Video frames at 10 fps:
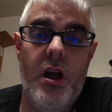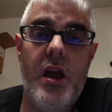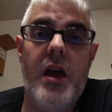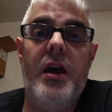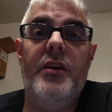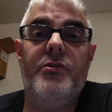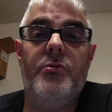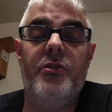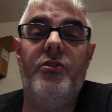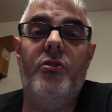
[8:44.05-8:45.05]
And as a
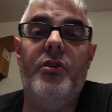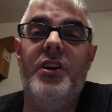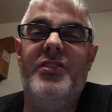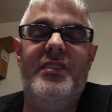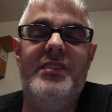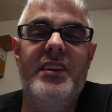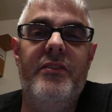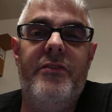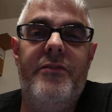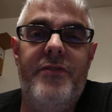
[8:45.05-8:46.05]
result, it just didn't
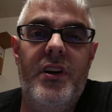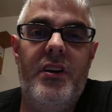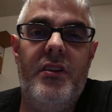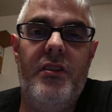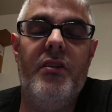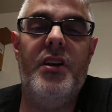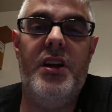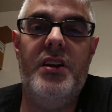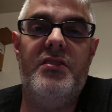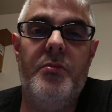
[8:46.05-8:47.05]
fit their
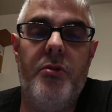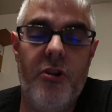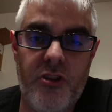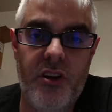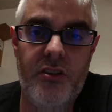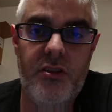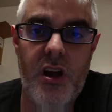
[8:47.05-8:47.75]
needs to purchase.